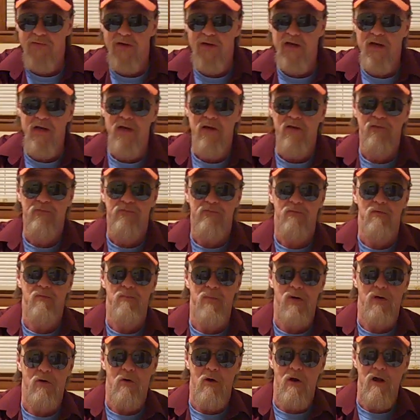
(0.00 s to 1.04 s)
video from
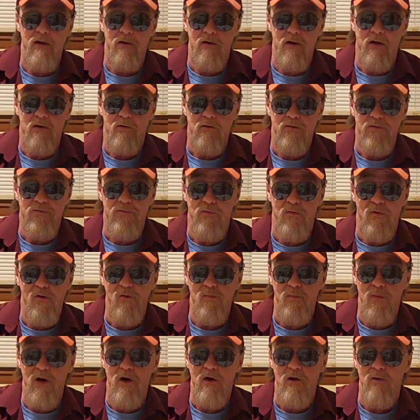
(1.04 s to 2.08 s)
my granddaughter's
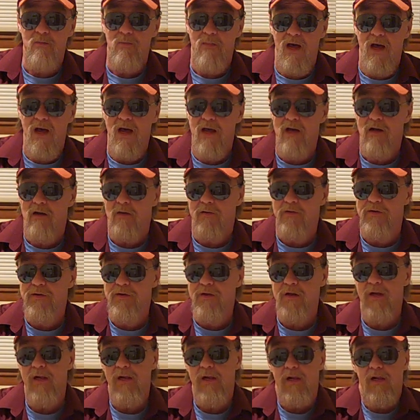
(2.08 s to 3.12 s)
room here at my
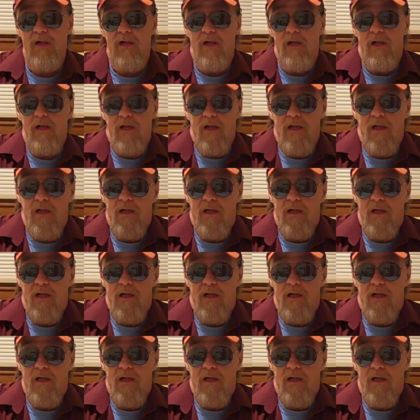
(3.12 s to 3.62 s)
house.